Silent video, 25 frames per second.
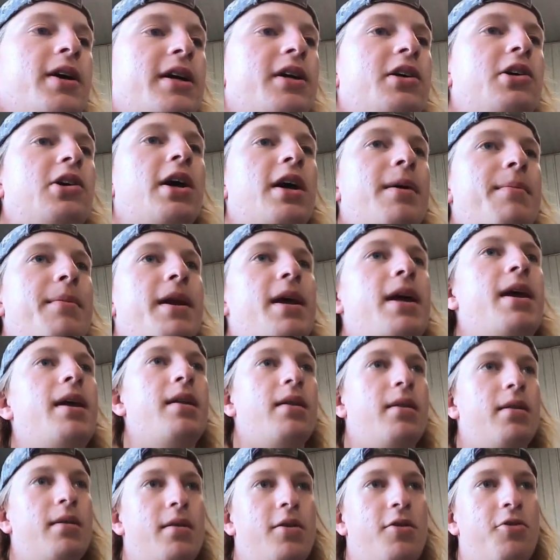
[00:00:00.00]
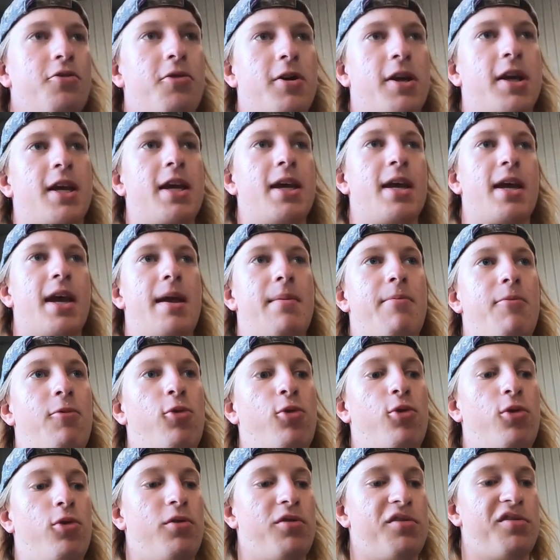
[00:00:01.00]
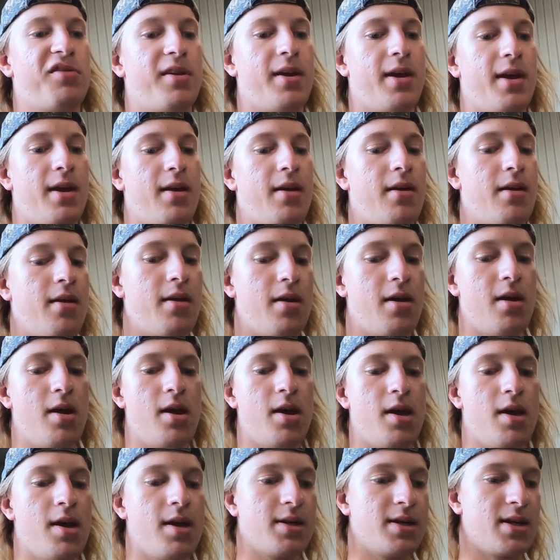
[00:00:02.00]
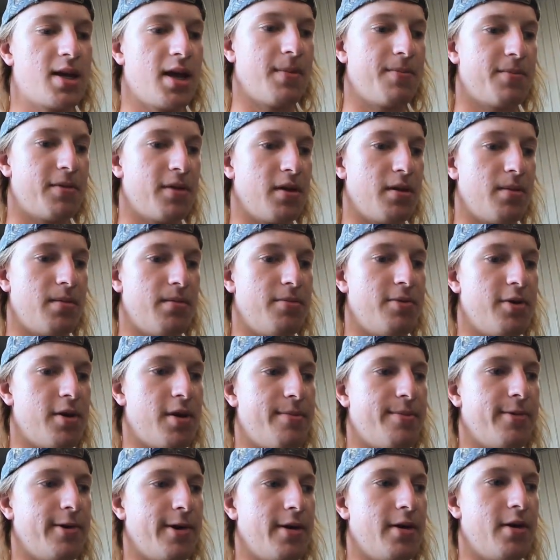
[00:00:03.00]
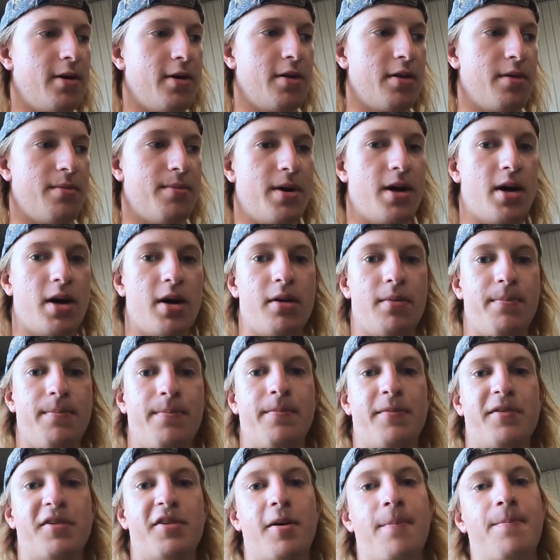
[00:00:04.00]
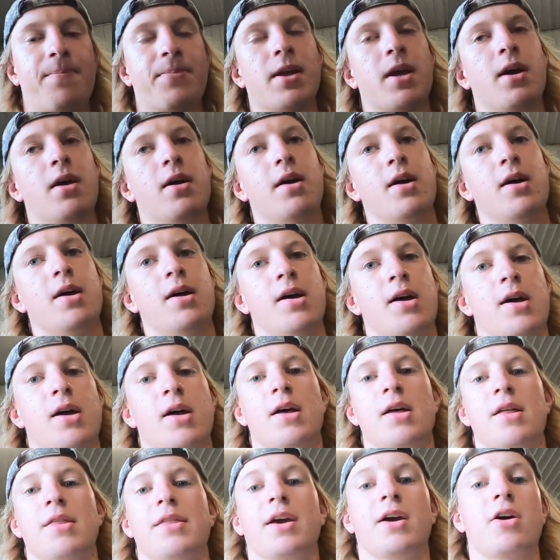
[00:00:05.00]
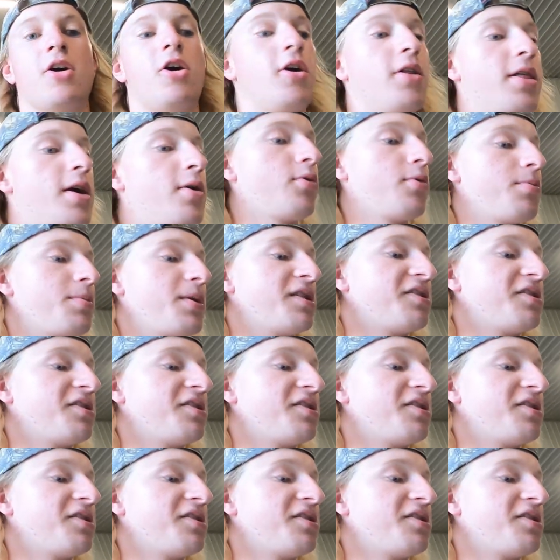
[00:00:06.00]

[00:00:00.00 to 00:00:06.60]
like laminate drinking game rules and tape them probably on the bottom. So I think all that would